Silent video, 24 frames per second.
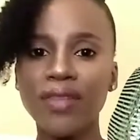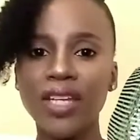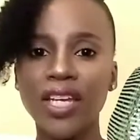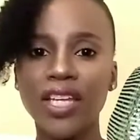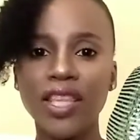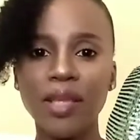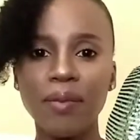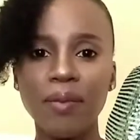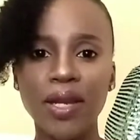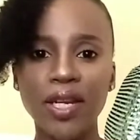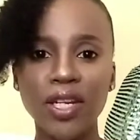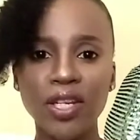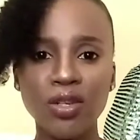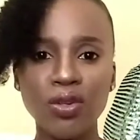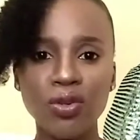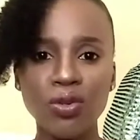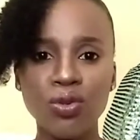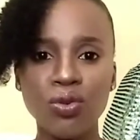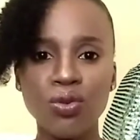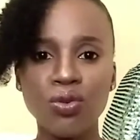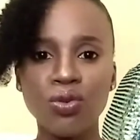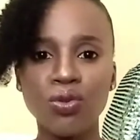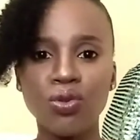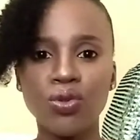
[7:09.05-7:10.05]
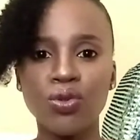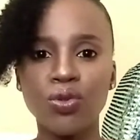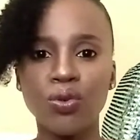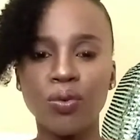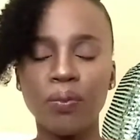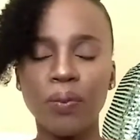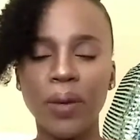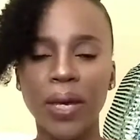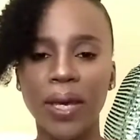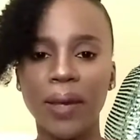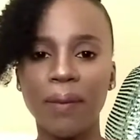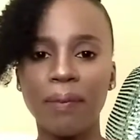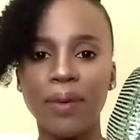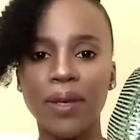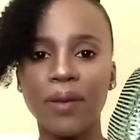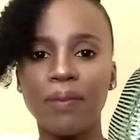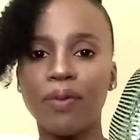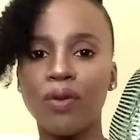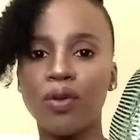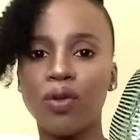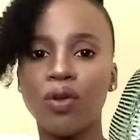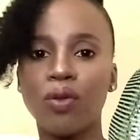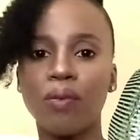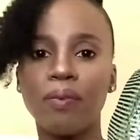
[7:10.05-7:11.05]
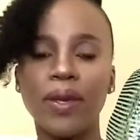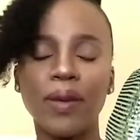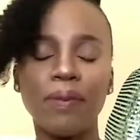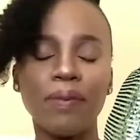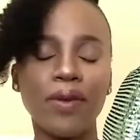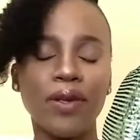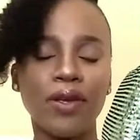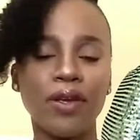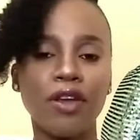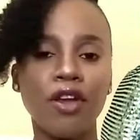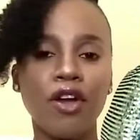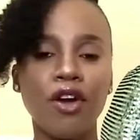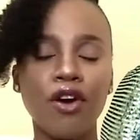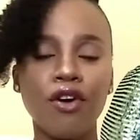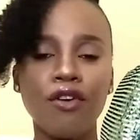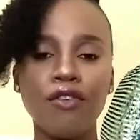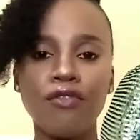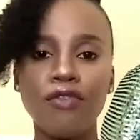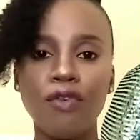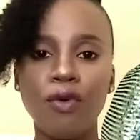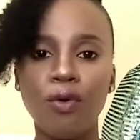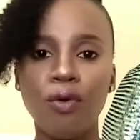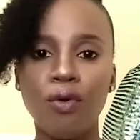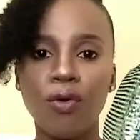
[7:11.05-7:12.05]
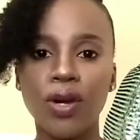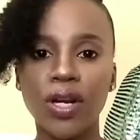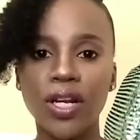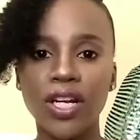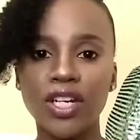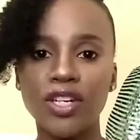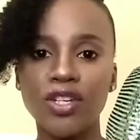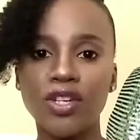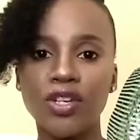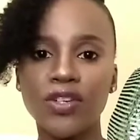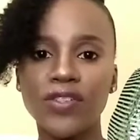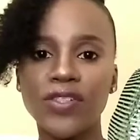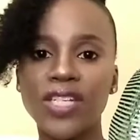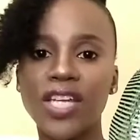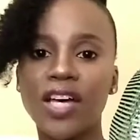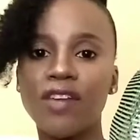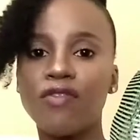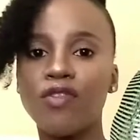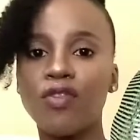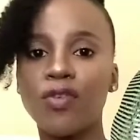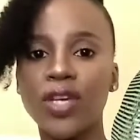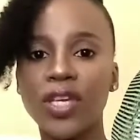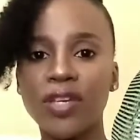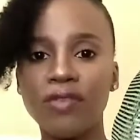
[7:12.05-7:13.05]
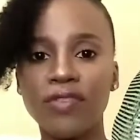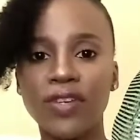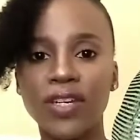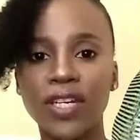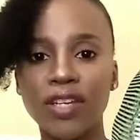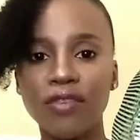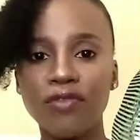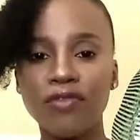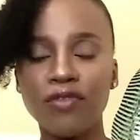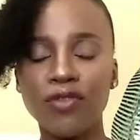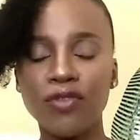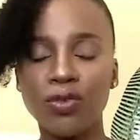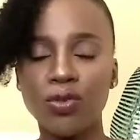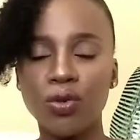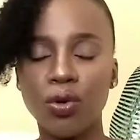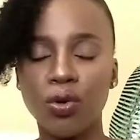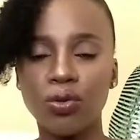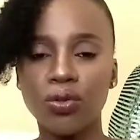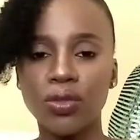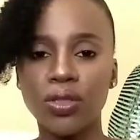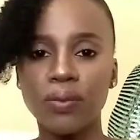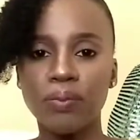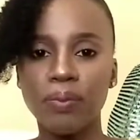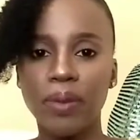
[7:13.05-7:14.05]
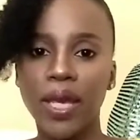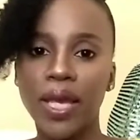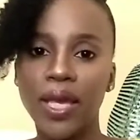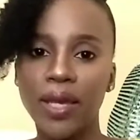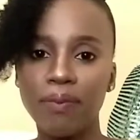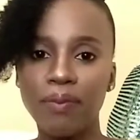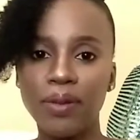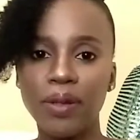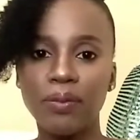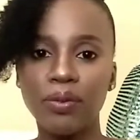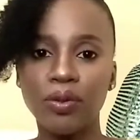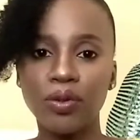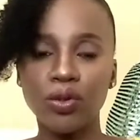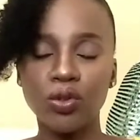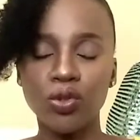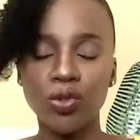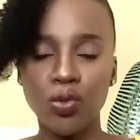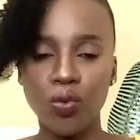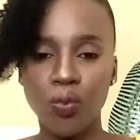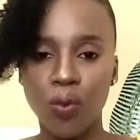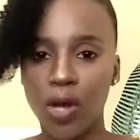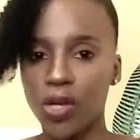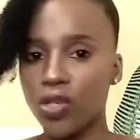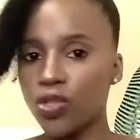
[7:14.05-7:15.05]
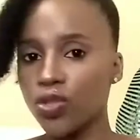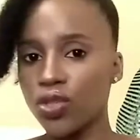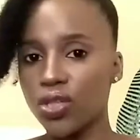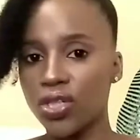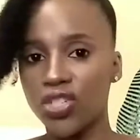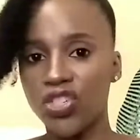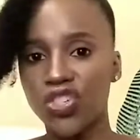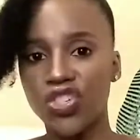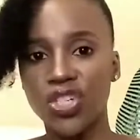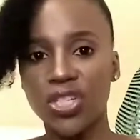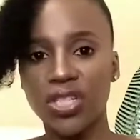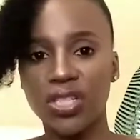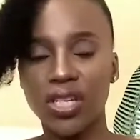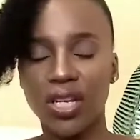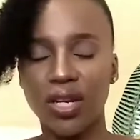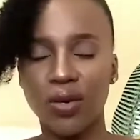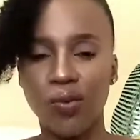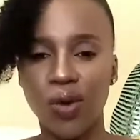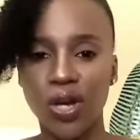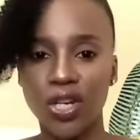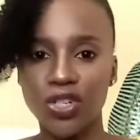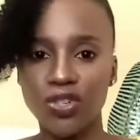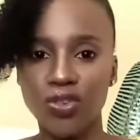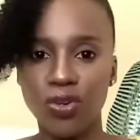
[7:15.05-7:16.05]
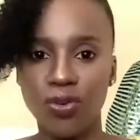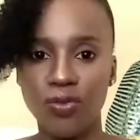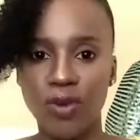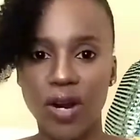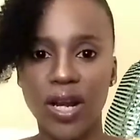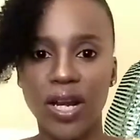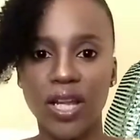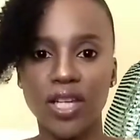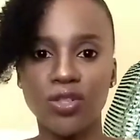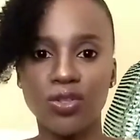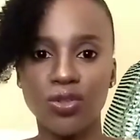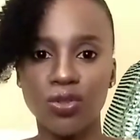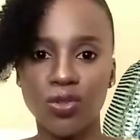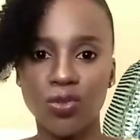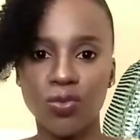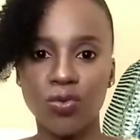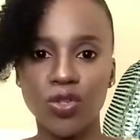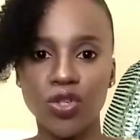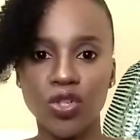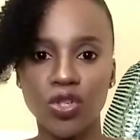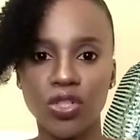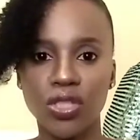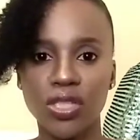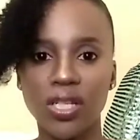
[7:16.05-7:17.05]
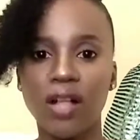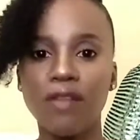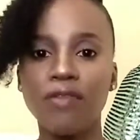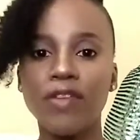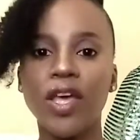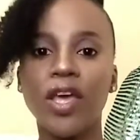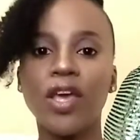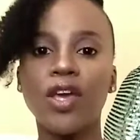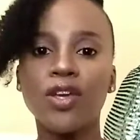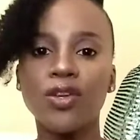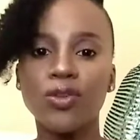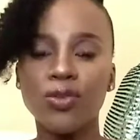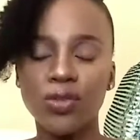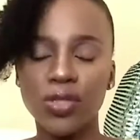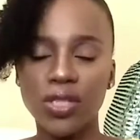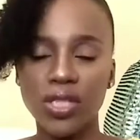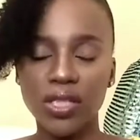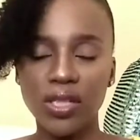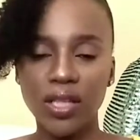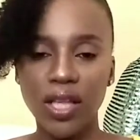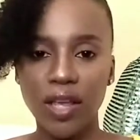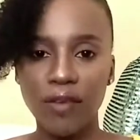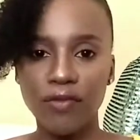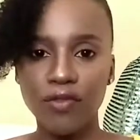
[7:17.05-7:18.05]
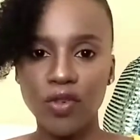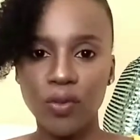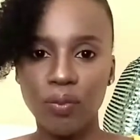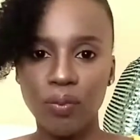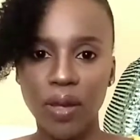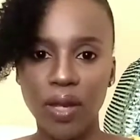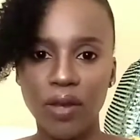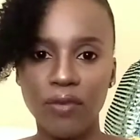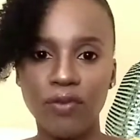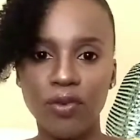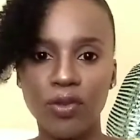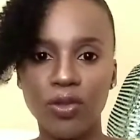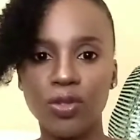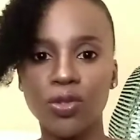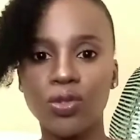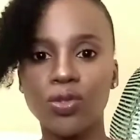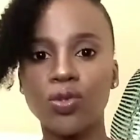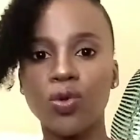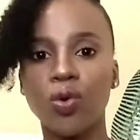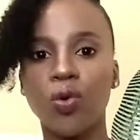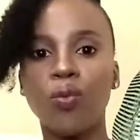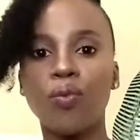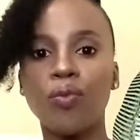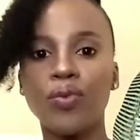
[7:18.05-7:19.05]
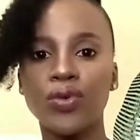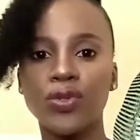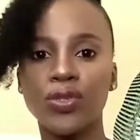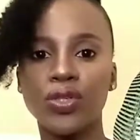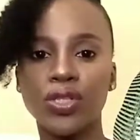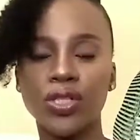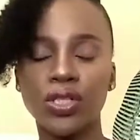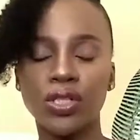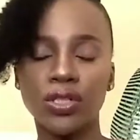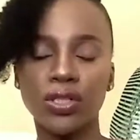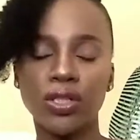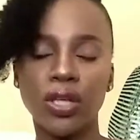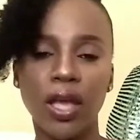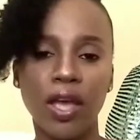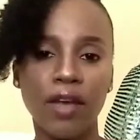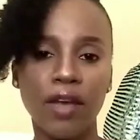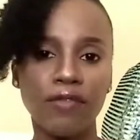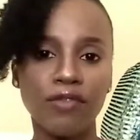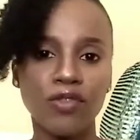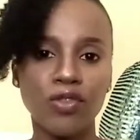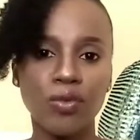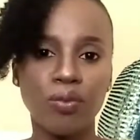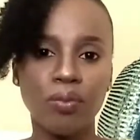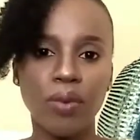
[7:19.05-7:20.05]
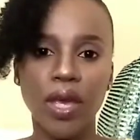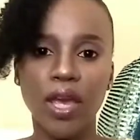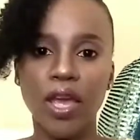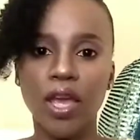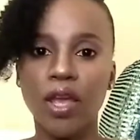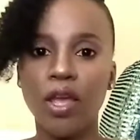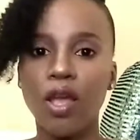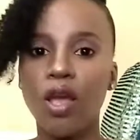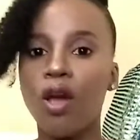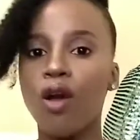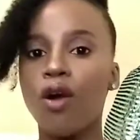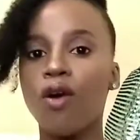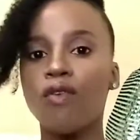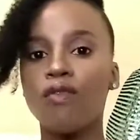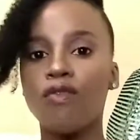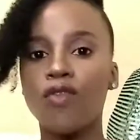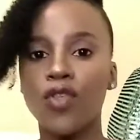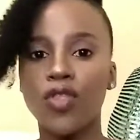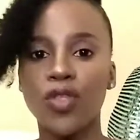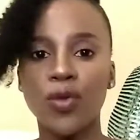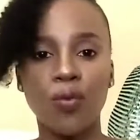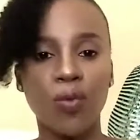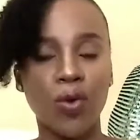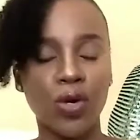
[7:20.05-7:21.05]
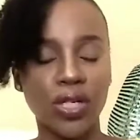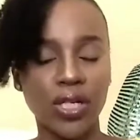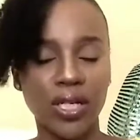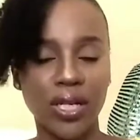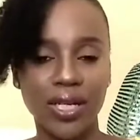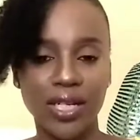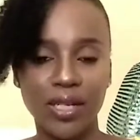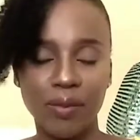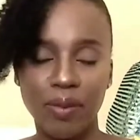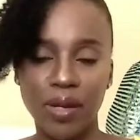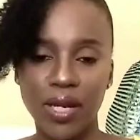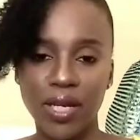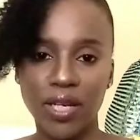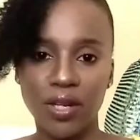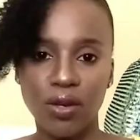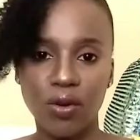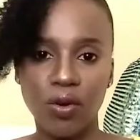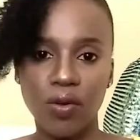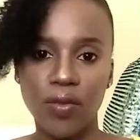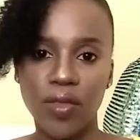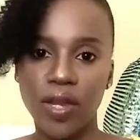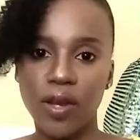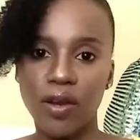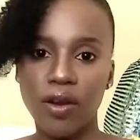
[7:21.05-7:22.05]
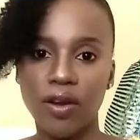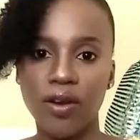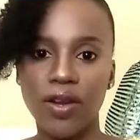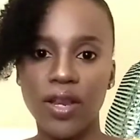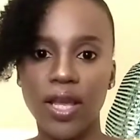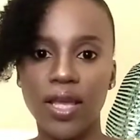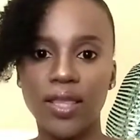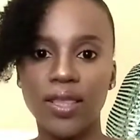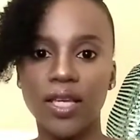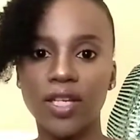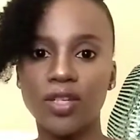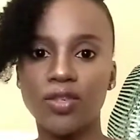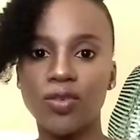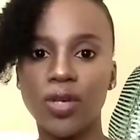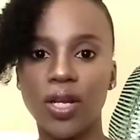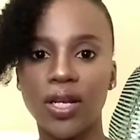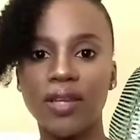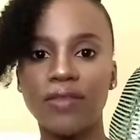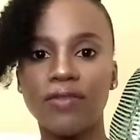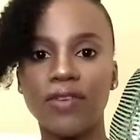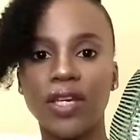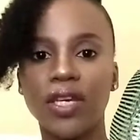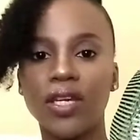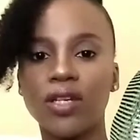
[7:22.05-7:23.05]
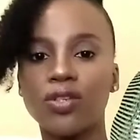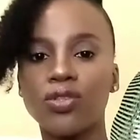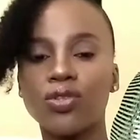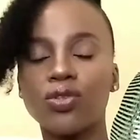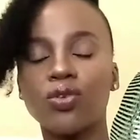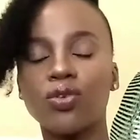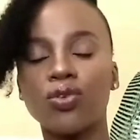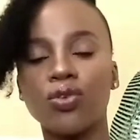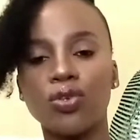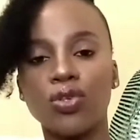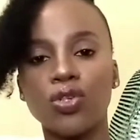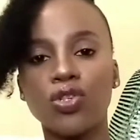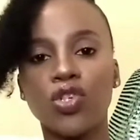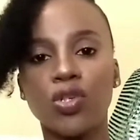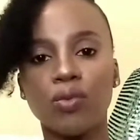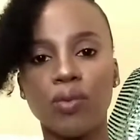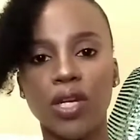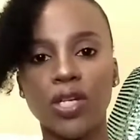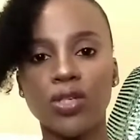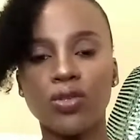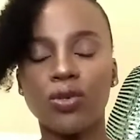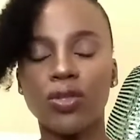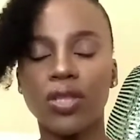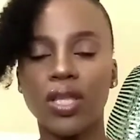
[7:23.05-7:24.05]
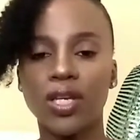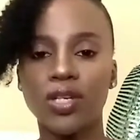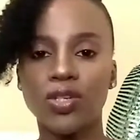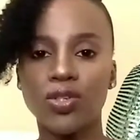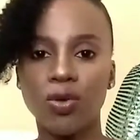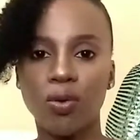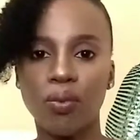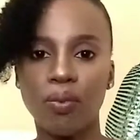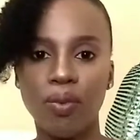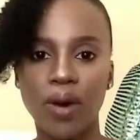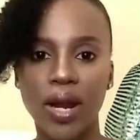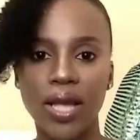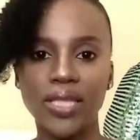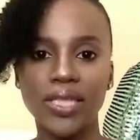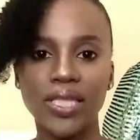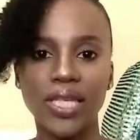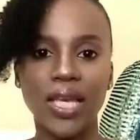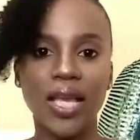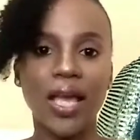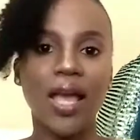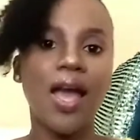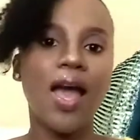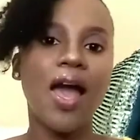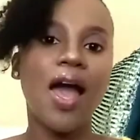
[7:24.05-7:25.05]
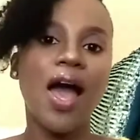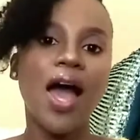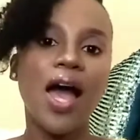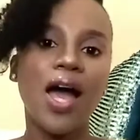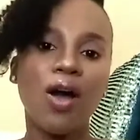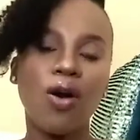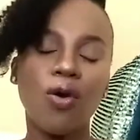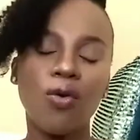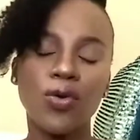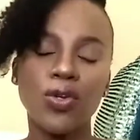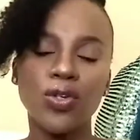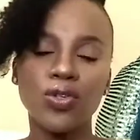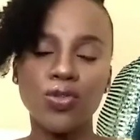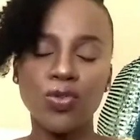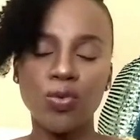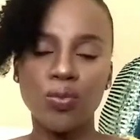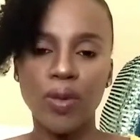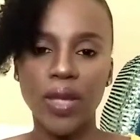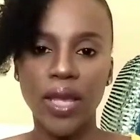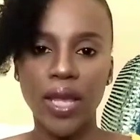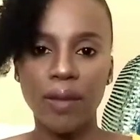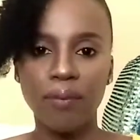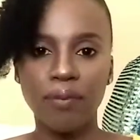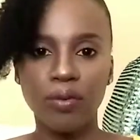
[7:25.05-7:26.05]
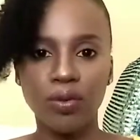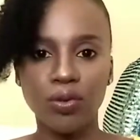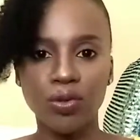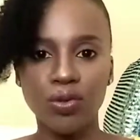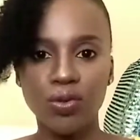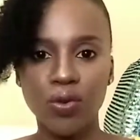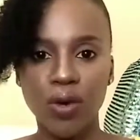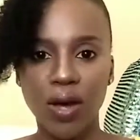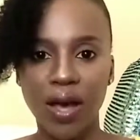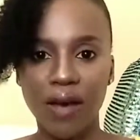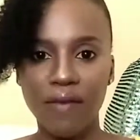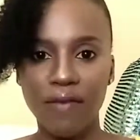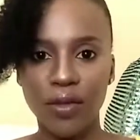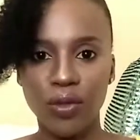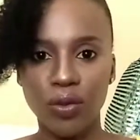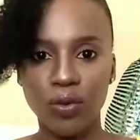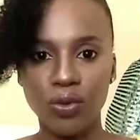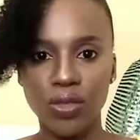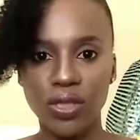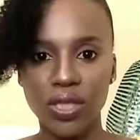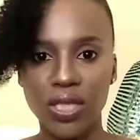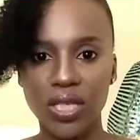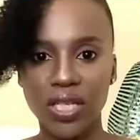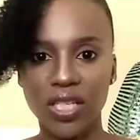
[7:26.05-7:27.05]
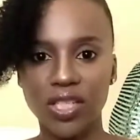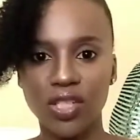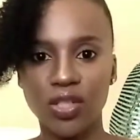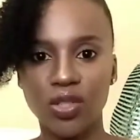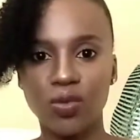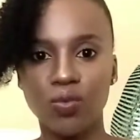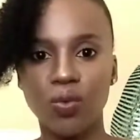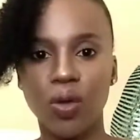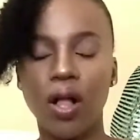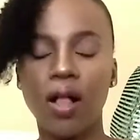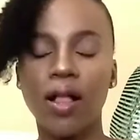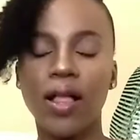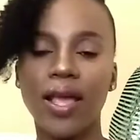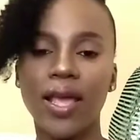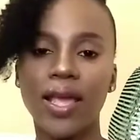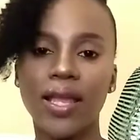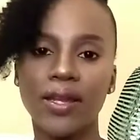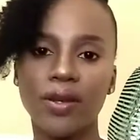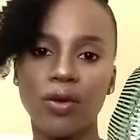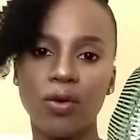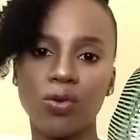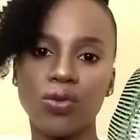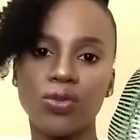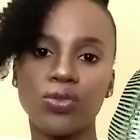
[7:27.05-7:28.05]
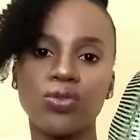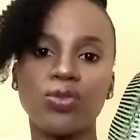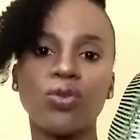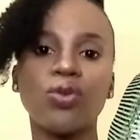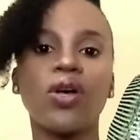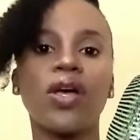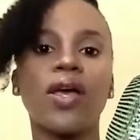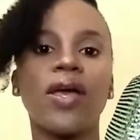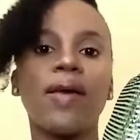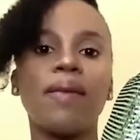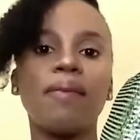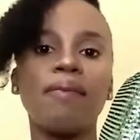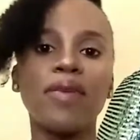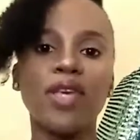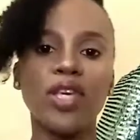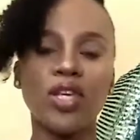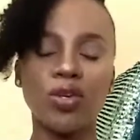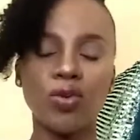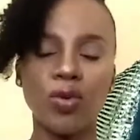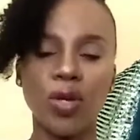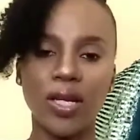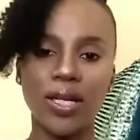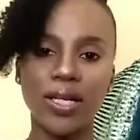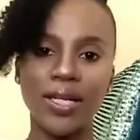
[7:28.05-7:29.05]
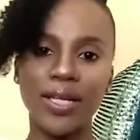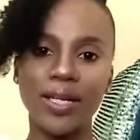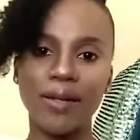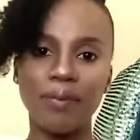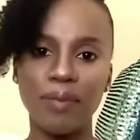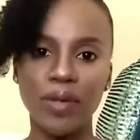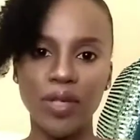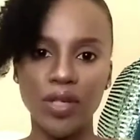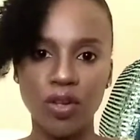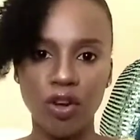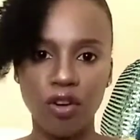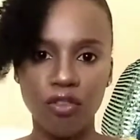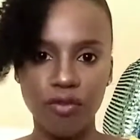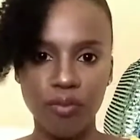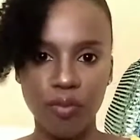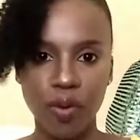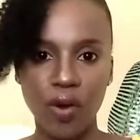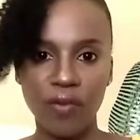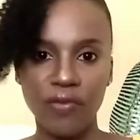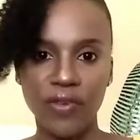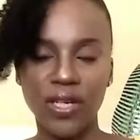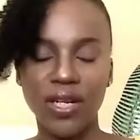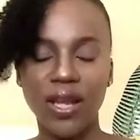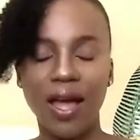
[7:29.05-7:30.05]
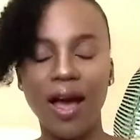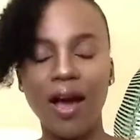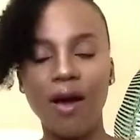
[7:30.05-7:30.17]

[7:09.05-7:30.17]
the money you pay people maybe for cleaning your stuff, or even if you don't pay people to wash your dishes and wash your runners, you do it yourself, you still have to pay for the soap, you still have to pay for the water depending on the area that you are living in. So you need to make sure that your pricing are going to be able to cover those things as well, and also make you a little bit of profit.